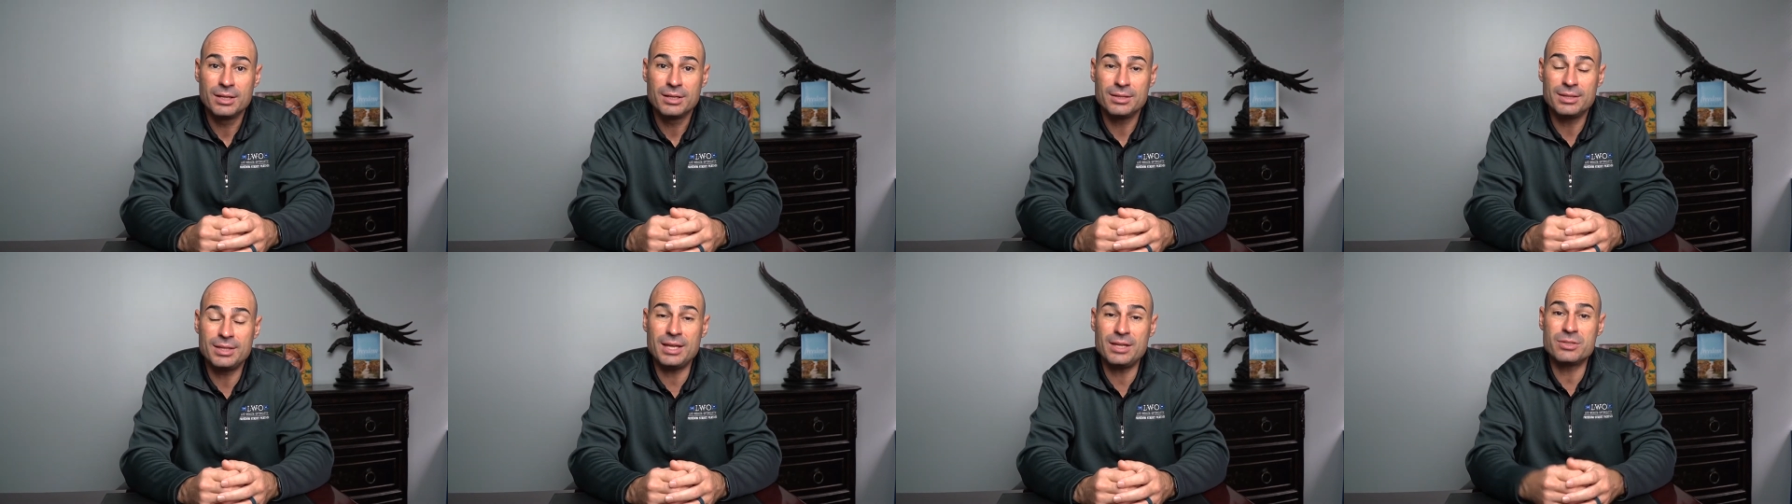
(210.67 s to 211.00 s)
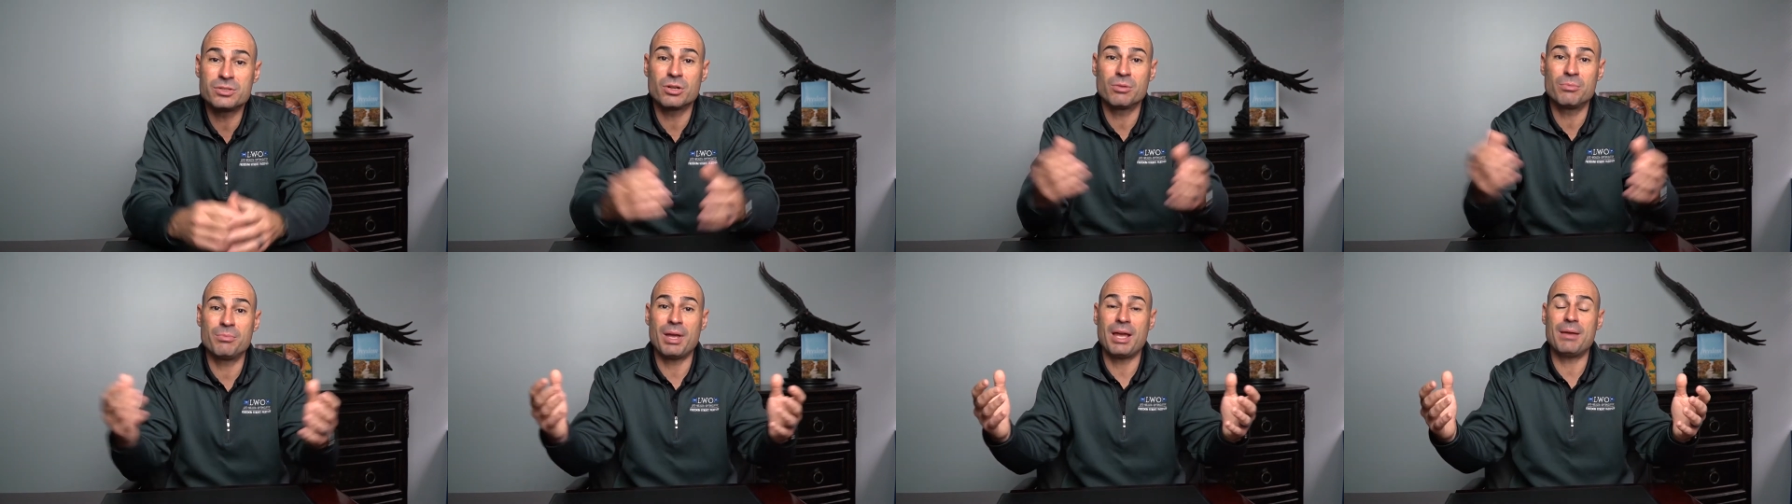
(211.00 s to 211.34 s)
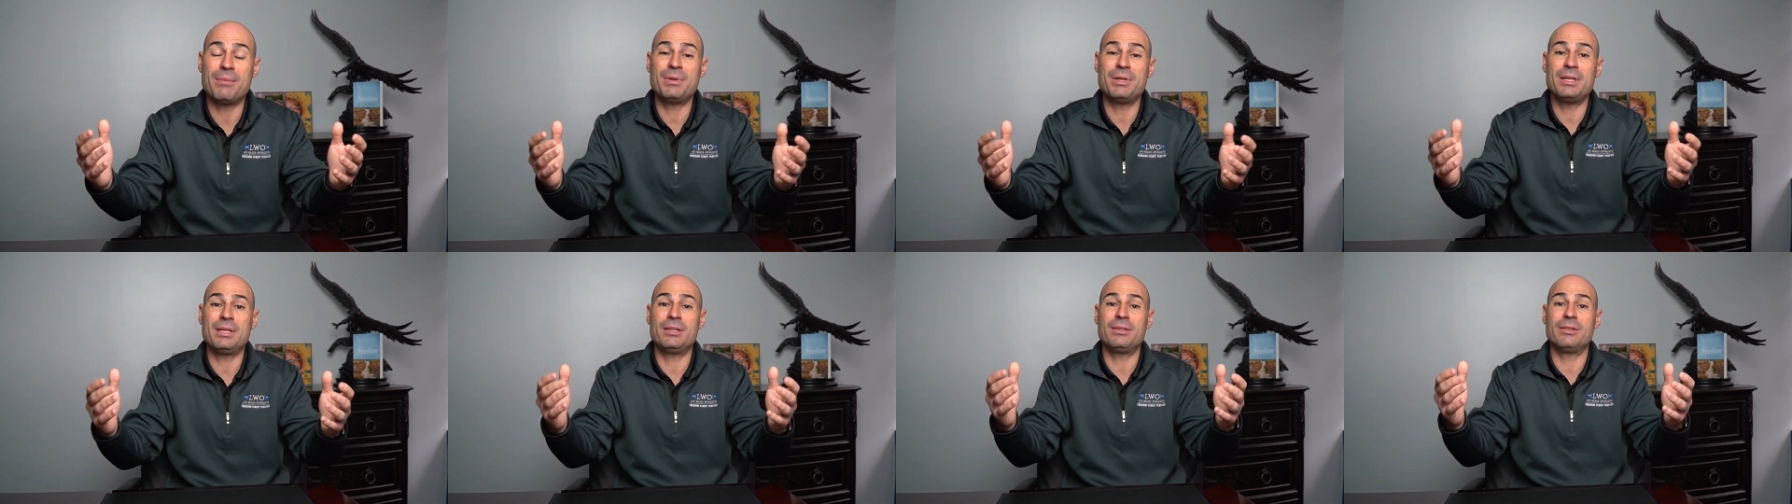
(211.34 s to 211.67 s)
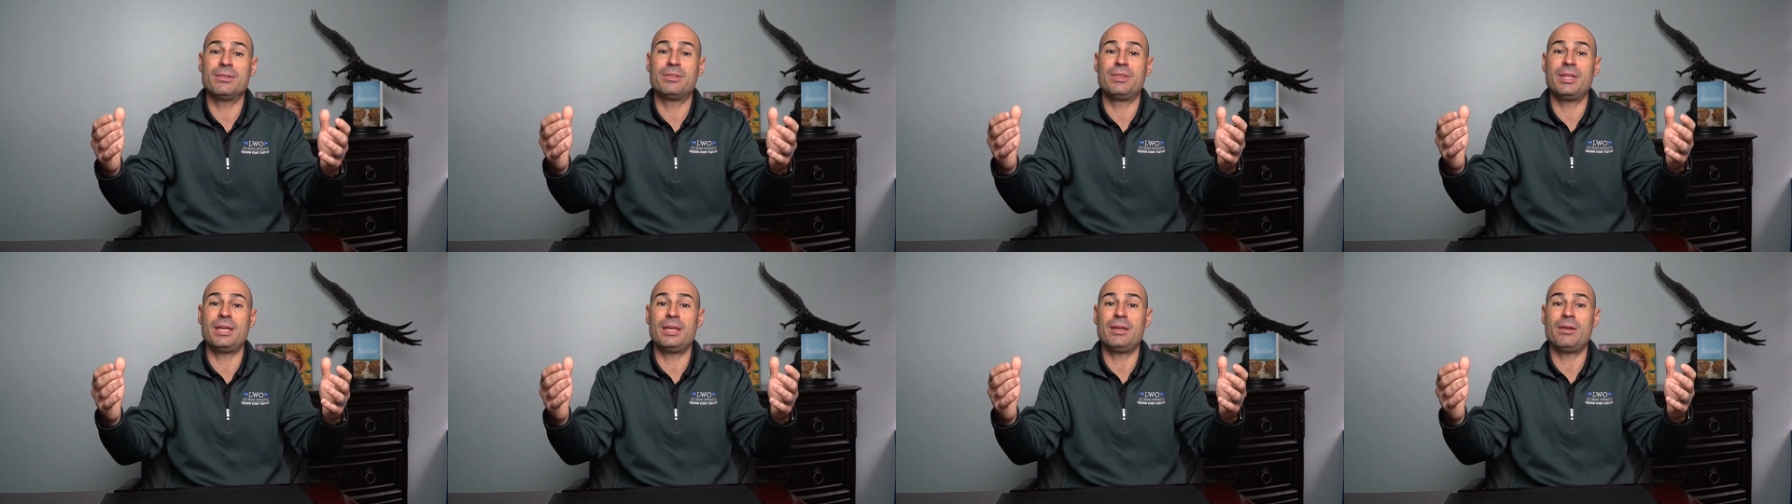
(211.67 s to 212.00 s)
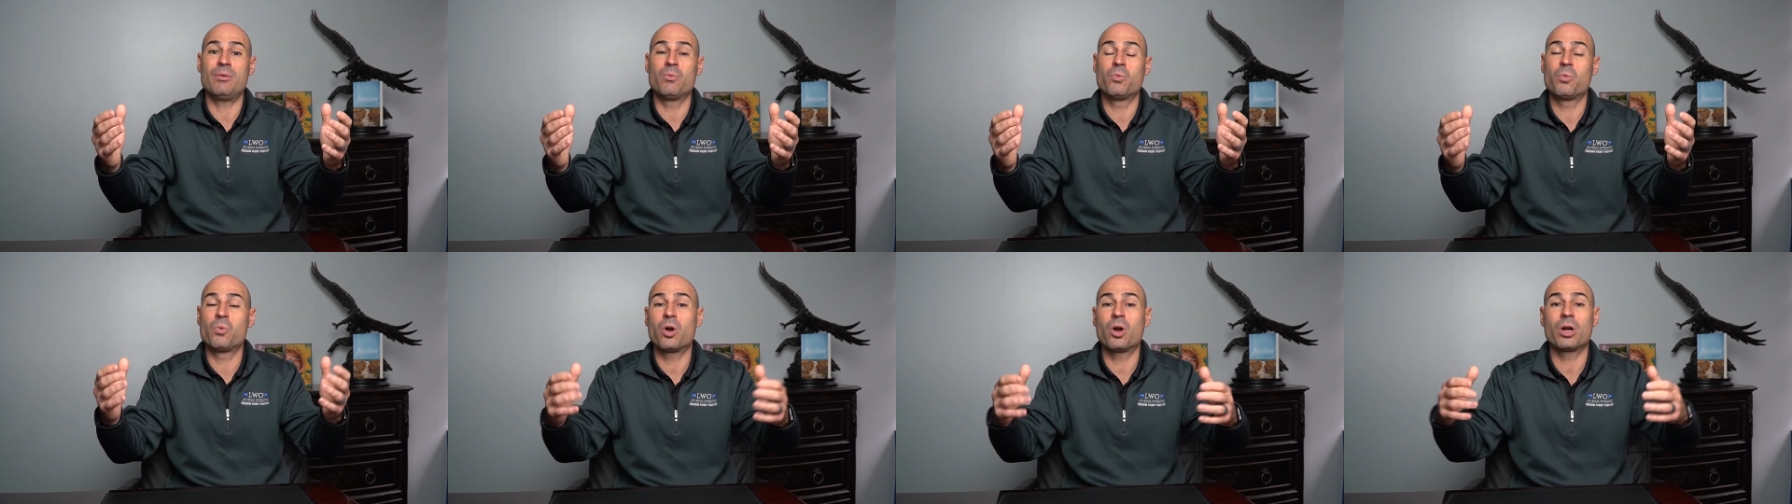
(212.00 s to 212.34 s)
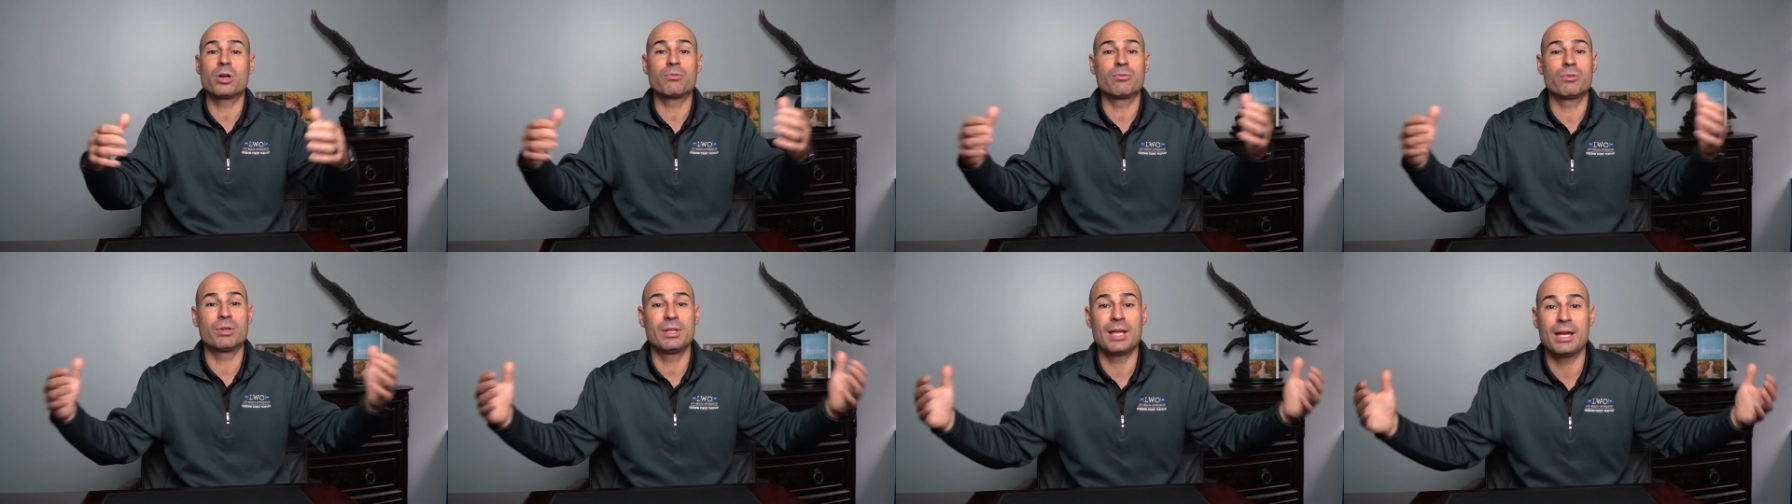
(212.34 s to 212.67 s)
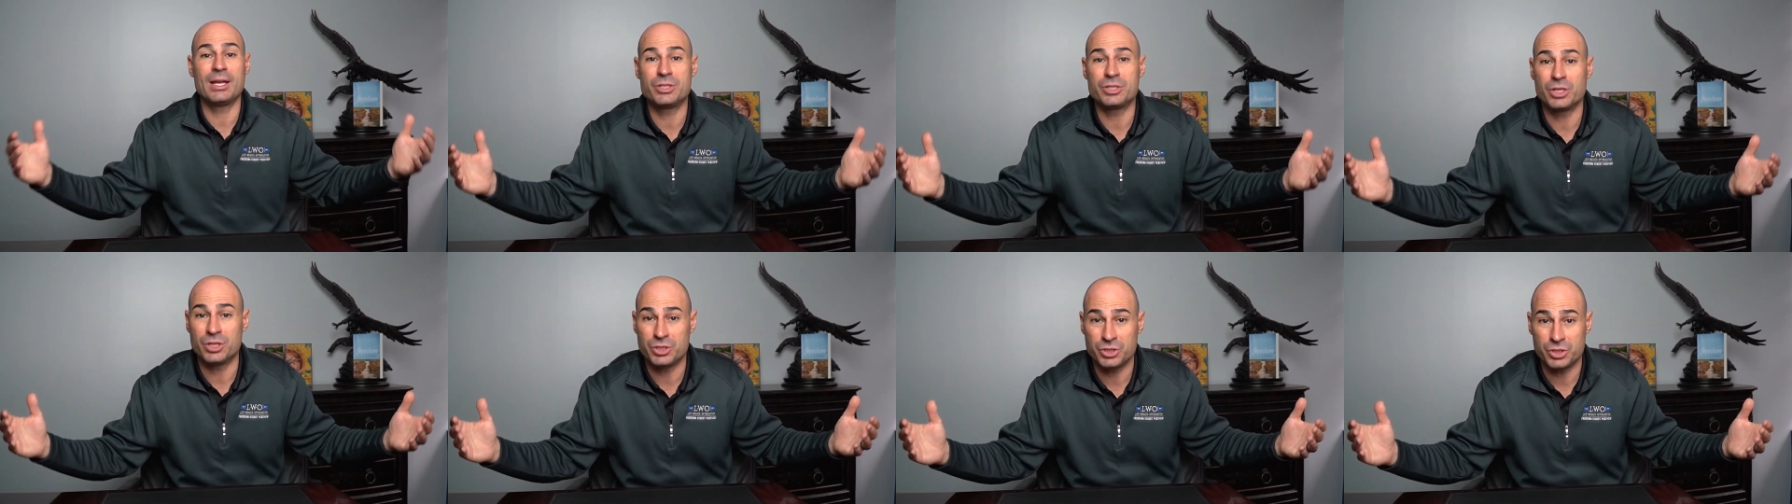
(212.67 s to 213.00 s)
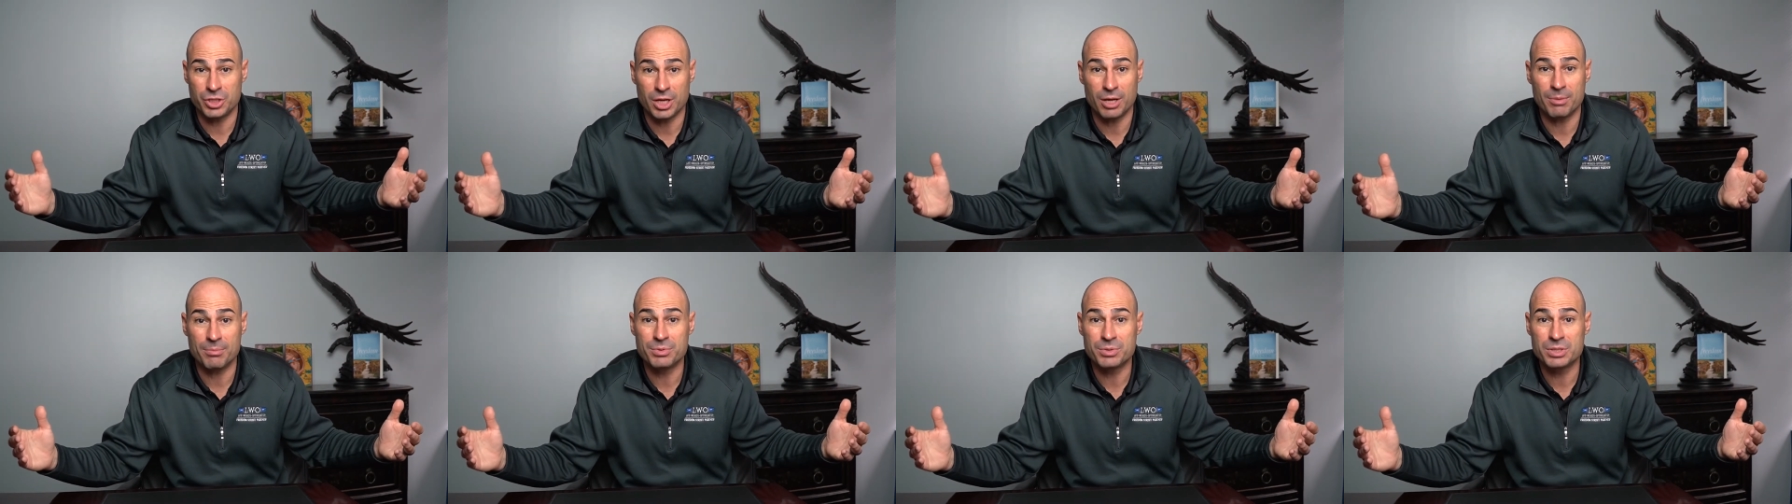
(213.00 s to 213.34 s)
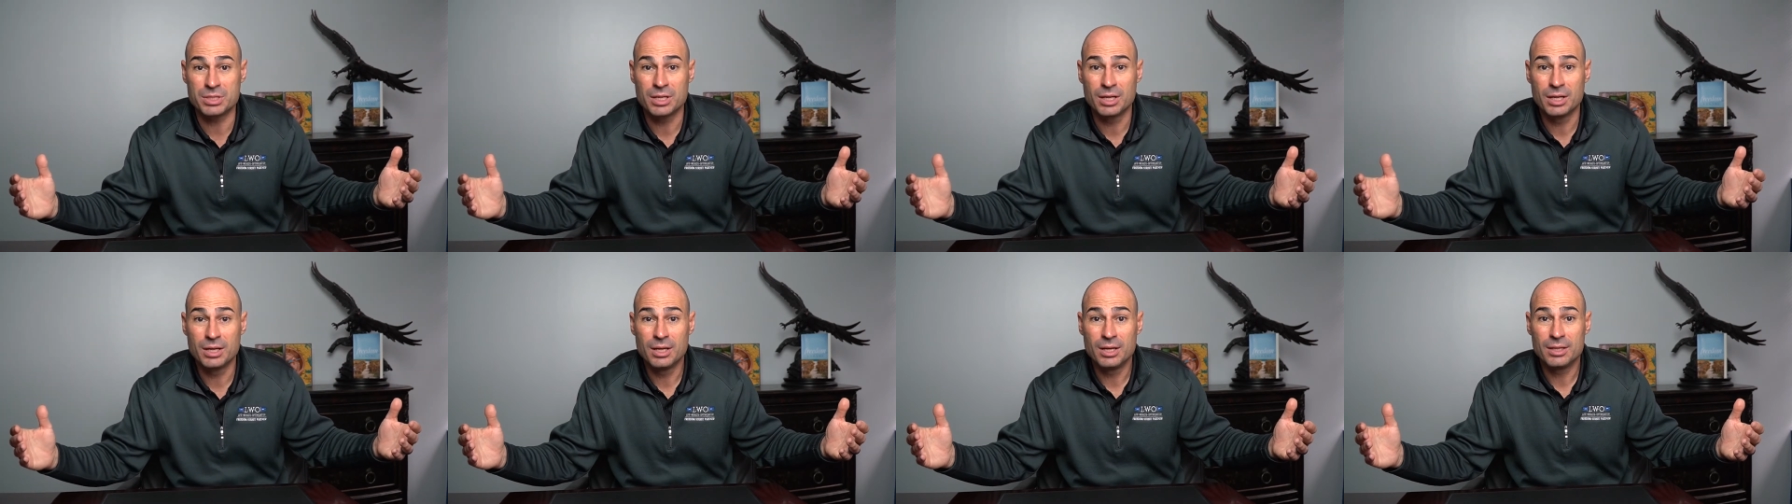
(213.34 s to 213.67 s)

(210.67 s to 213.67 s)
These are maybe the work relationships.